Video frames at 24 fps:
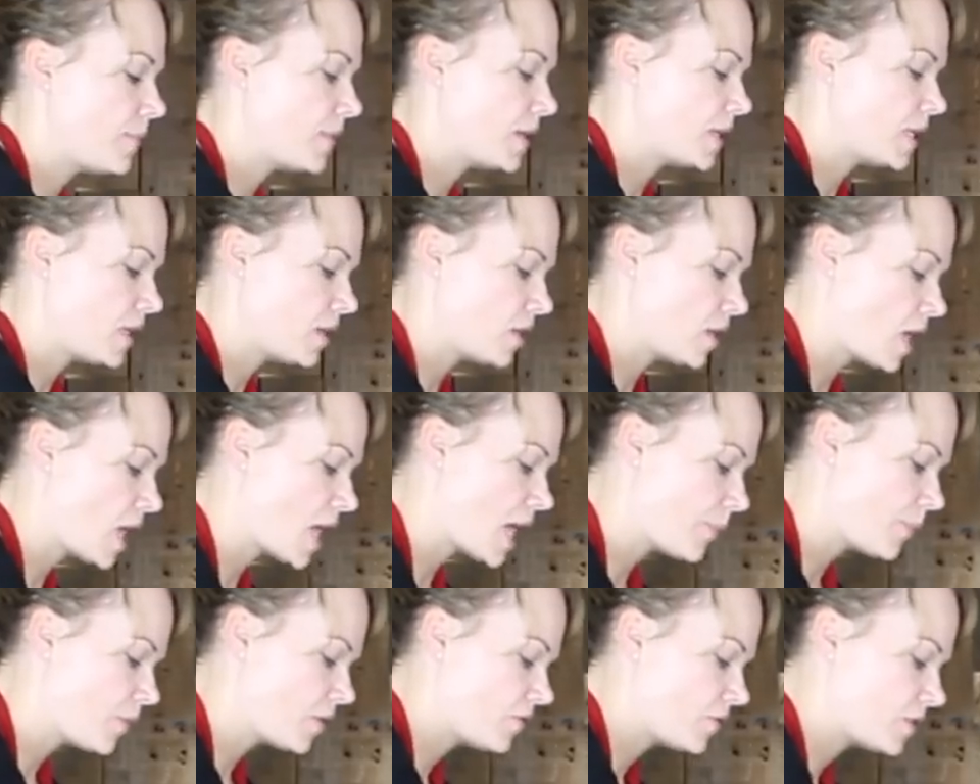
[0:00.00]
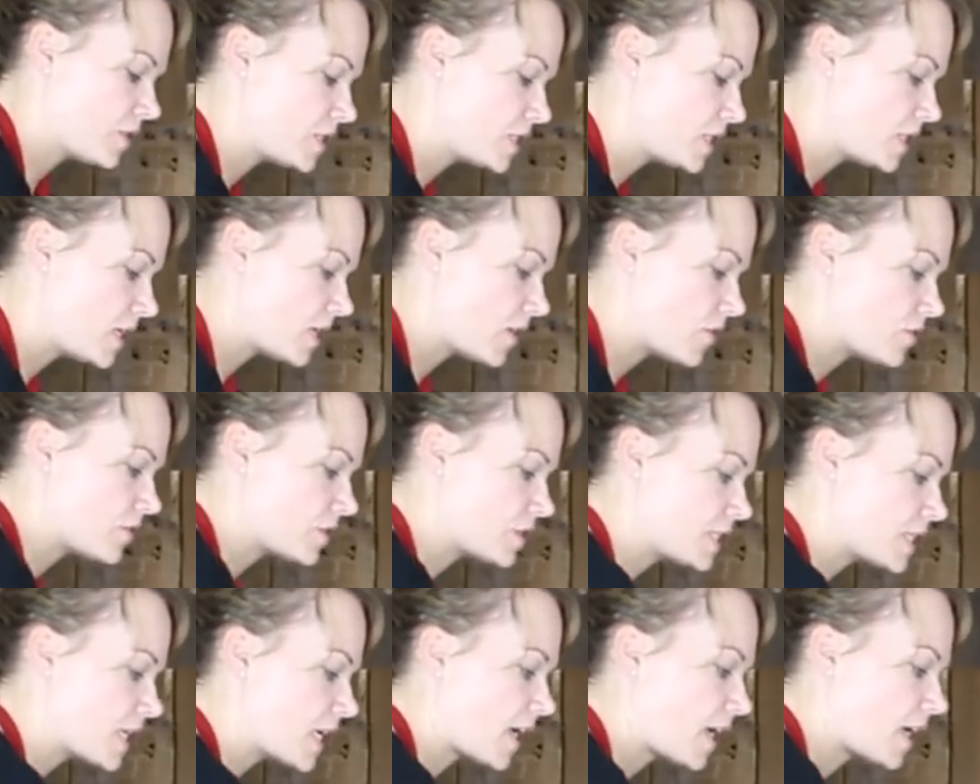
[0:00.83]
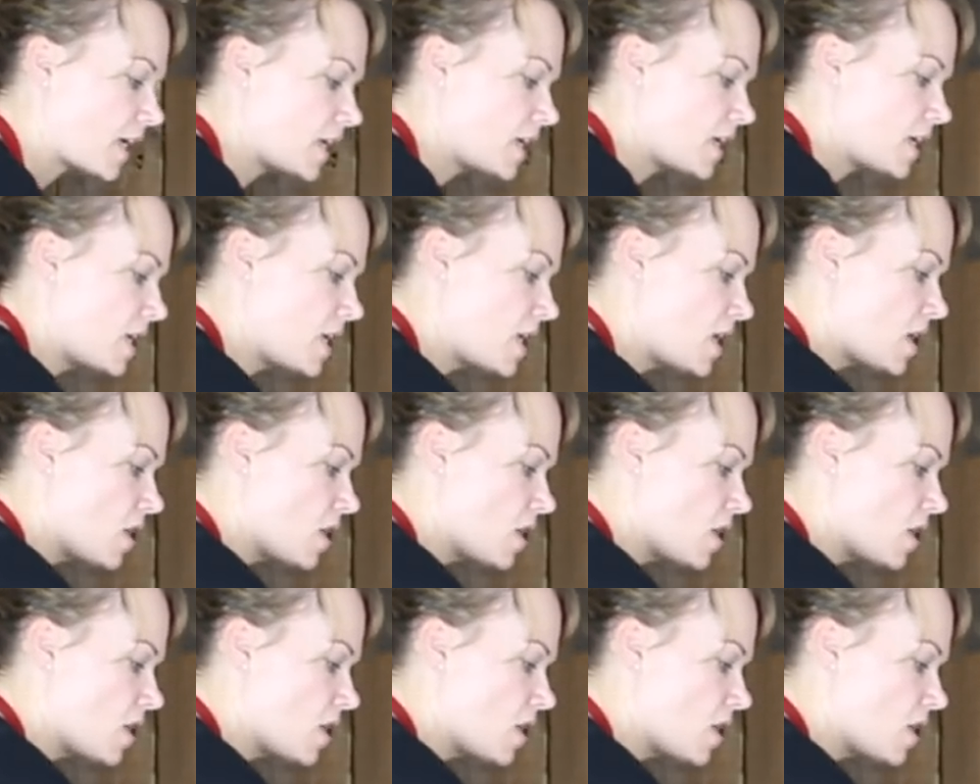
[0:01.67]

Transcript: I'm gonna hop over to the other side.